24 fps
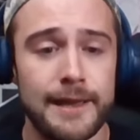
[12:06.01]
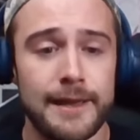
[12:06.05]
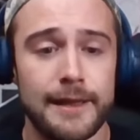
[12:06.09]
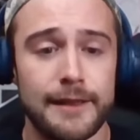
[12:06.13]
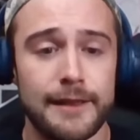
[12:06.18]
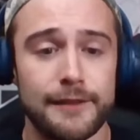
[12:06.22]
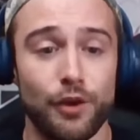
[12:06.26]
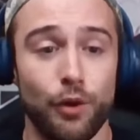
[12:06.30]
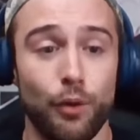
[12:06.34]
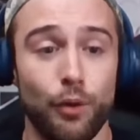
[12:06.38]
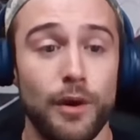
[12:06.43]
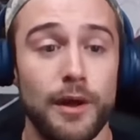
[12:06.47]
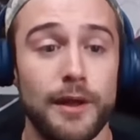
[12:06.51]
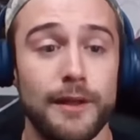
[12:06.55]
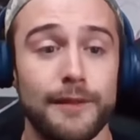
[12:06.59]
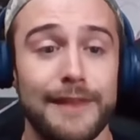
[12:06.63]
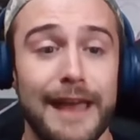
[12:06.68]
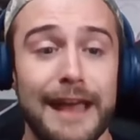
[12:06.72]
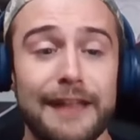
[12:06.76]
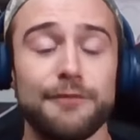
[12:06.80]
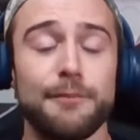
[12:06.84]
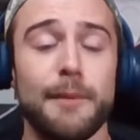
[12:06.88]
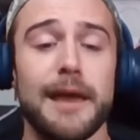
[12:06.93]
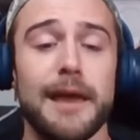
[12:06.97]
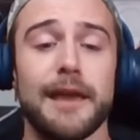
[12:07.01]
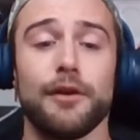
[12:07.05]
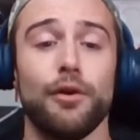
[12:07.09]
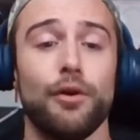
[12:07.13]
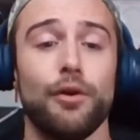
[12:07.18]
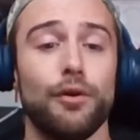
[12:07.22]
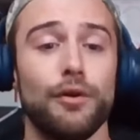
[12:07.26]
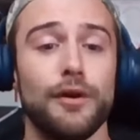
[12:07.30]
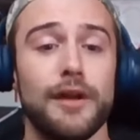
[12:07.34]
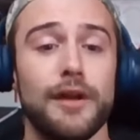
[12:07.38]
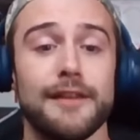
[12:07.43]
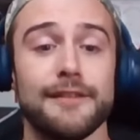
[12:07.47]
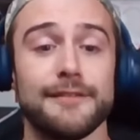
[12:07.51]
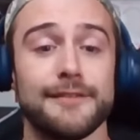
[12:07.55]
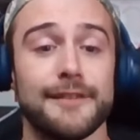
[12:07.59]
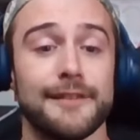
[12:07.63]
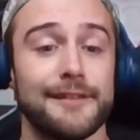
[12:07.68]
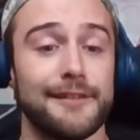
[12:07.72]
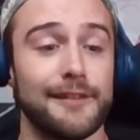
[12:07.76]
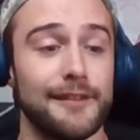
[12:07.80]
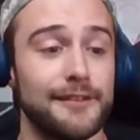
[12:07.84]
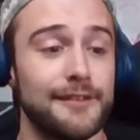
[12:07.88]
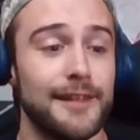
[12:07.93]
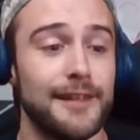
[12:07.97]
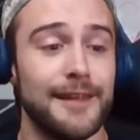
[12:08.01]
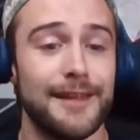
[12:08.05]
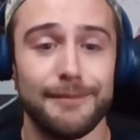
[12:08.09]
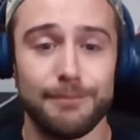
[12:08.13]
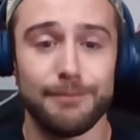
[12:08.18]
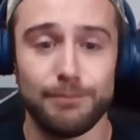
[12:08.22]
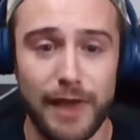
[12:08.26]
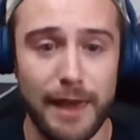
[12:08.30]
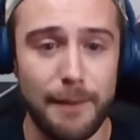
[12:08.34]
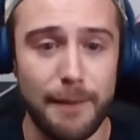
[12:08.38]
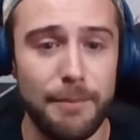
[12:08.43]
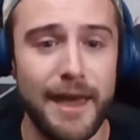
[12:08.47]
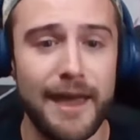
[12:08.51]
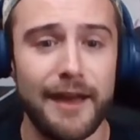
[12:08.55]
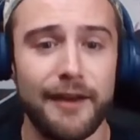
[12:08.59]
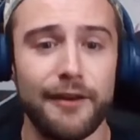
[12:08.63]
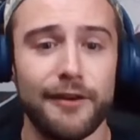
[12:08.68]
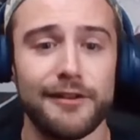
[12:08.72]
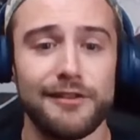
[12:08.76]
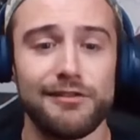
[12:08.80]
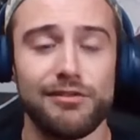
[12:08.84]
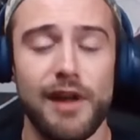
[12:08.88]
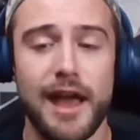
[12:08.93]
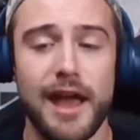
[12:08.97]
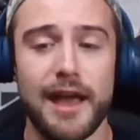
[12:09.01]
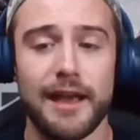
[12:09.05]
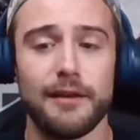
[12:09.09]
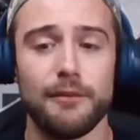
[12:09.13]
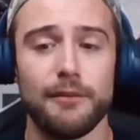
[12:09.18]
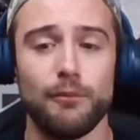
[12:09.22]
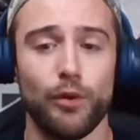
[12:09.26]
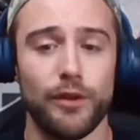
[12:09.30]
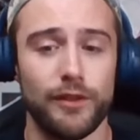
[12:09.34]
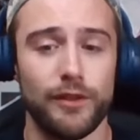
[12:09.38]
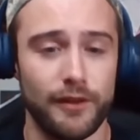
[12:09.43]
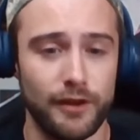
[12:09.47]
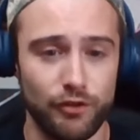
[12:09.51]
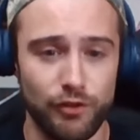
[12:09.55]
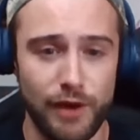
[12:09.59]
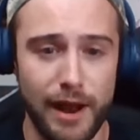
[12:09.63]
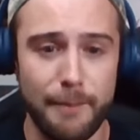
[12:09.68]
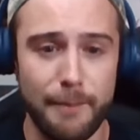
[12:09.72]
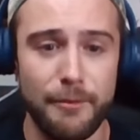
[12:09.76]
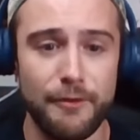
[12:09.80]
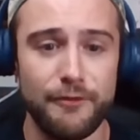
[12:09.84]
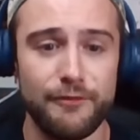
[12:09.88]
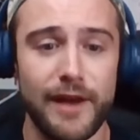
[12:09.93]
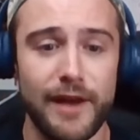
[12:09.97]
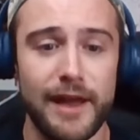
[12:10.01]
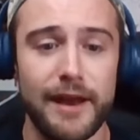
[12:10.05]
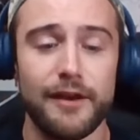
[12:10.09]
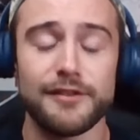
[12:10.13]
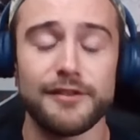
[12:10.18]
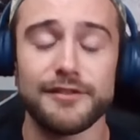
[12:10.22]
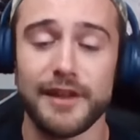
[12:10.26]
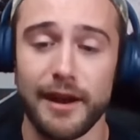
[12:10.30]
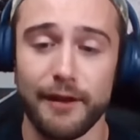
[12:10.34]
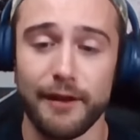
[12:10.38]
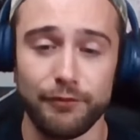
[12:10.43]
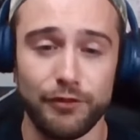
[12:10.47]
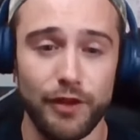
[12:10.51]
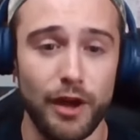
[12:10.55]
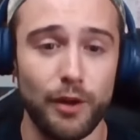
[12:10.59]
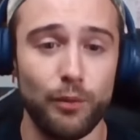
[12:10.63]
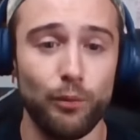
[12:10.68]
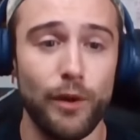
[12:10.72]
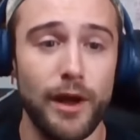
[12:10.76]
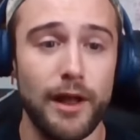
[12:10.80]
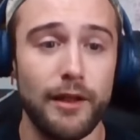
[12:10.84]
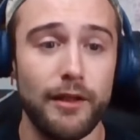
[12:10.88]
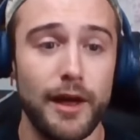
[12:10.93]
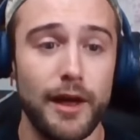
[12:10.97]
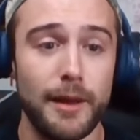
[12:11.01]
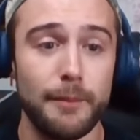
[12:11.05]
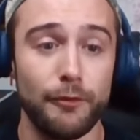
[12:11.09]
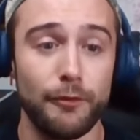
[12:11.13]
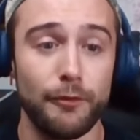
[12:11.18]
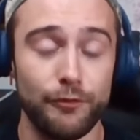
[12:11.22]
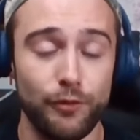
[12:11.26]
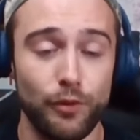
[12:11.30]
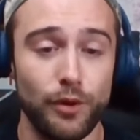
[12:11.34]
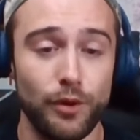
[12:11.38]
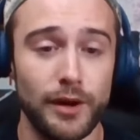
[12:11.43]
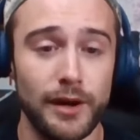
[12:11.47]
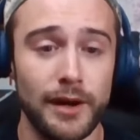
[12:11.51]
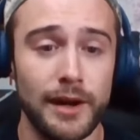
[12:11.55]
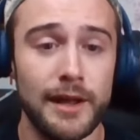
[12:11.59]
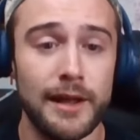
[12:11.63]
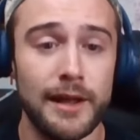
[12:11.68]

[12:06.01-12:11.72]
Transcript: So that's my goal, is to just get back on track with a crop of fighters that I've done well on before